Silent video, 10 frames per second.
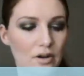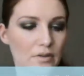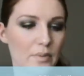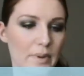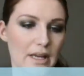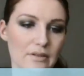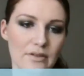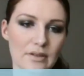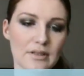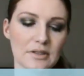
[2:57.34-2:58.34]
odd of a pick
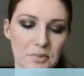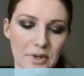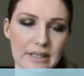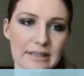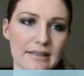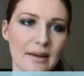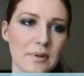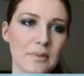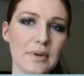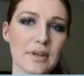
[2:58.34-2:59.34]
for spring,
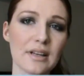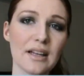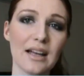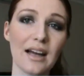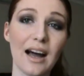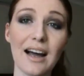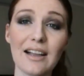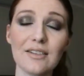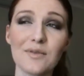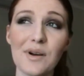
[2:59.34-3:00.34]
summer, but
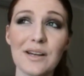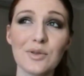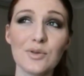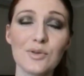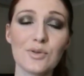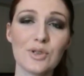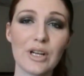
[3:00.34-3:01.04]
I love wearing neutral